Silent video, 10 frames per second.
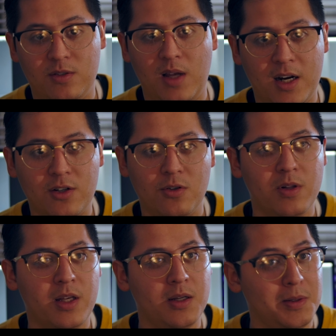it's
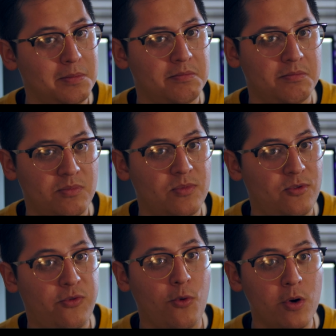actually
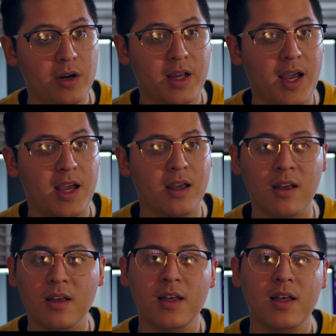4K,
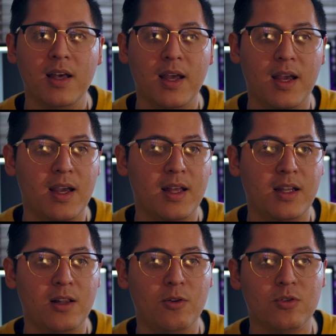
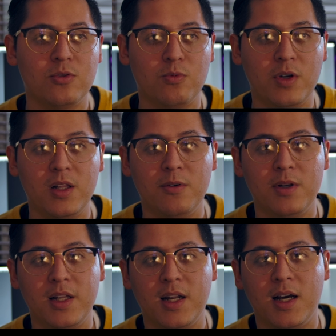and it looks
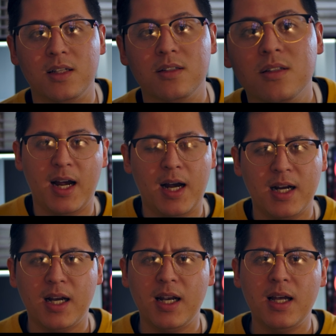really nice.
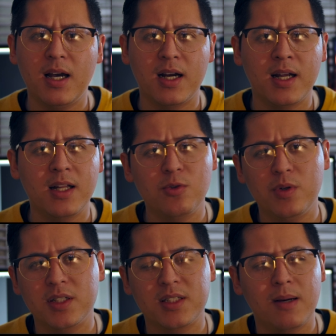I'm gonna
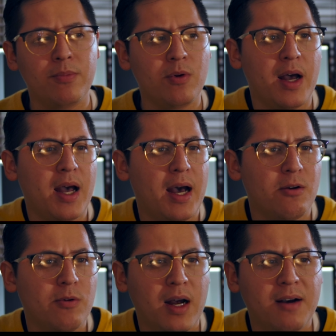do an example.
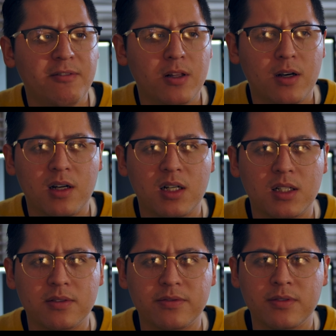I don't have a lot
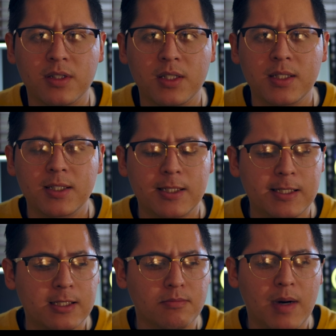of
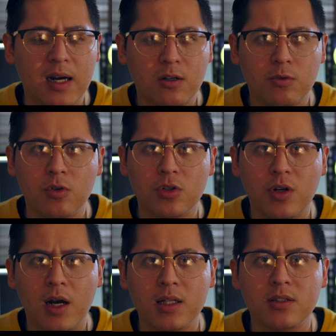macro
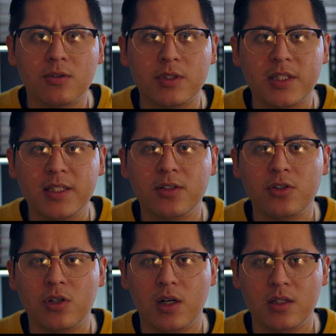shots or
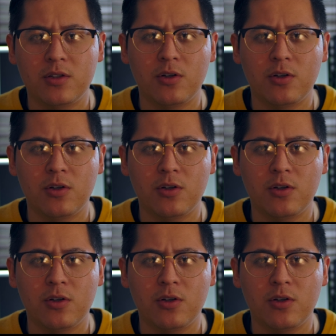detail shots,